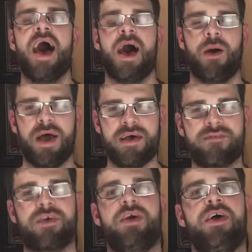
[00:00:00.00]

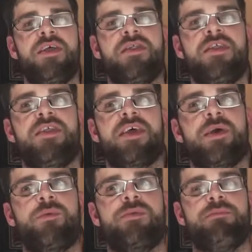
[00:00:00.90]
However, the
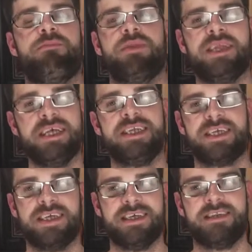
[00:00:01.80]
thing with Bleach
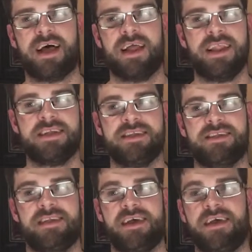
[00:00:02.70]
is, I like to
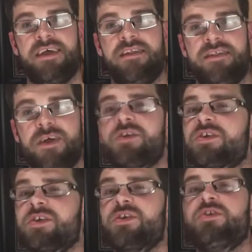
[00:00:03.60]
say, there's
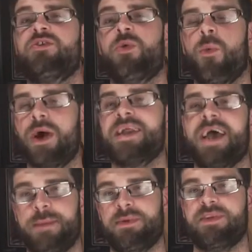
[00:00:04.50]
a good 20
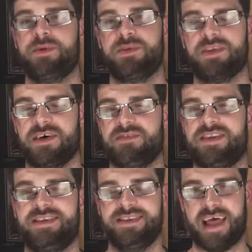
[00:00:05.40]
episodes of
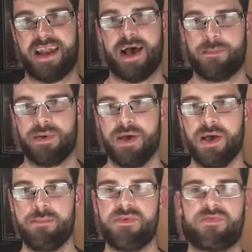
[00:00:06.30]
setup
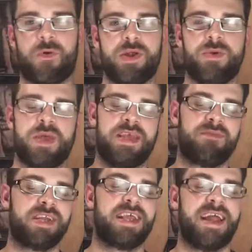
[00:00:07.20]
before you
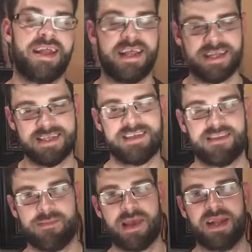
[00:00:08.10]
even get into
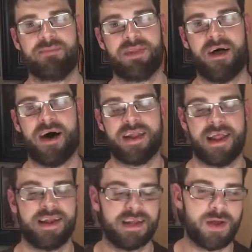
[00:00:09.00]
the main plot.
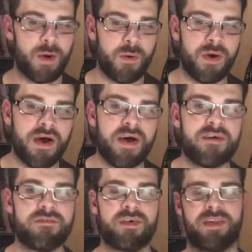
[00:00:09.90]
And I know
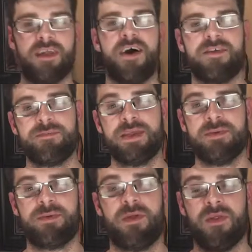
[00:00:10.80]
for a lot of
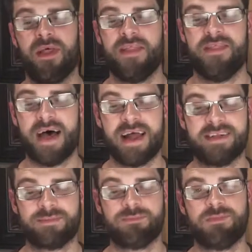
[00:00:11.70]
people that
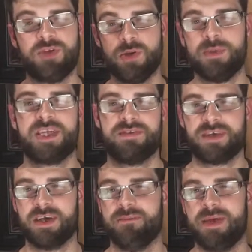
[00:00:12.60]
is too much of
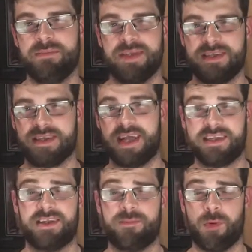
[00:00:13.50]
a commitment to
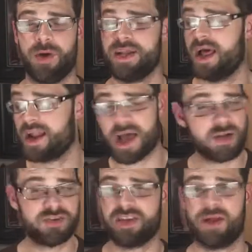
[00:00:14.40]
get to the point, and I
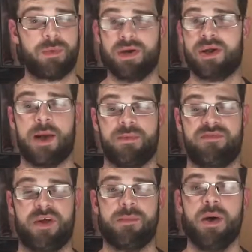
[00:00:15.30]
understand where you're coming
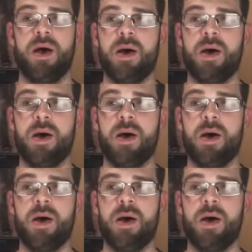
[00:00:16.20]
from.